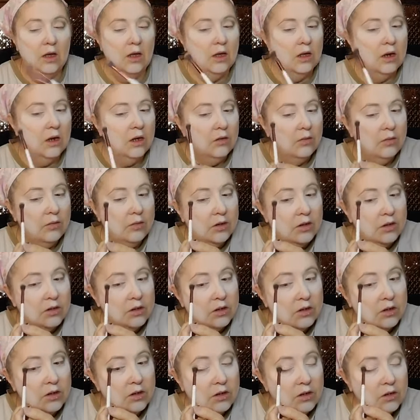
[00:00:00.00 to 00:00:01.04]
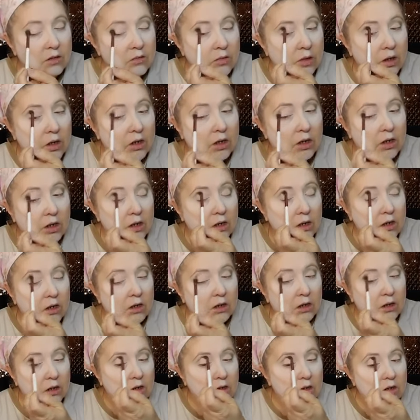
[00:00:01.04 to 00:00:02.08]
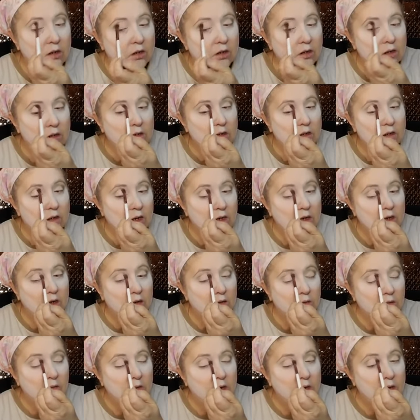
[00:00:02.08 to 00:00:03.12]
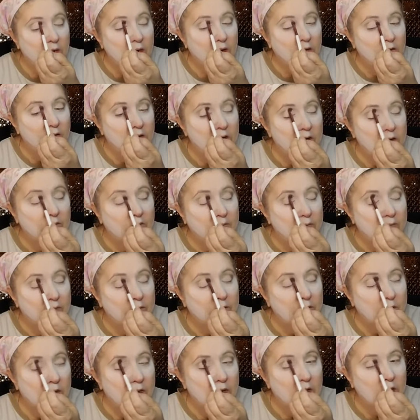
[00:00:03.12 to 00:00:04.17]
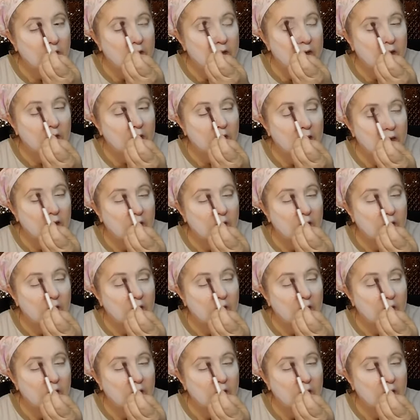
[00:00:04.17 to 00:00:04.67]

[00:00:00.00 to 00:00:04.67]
and this is my second week of it, I think.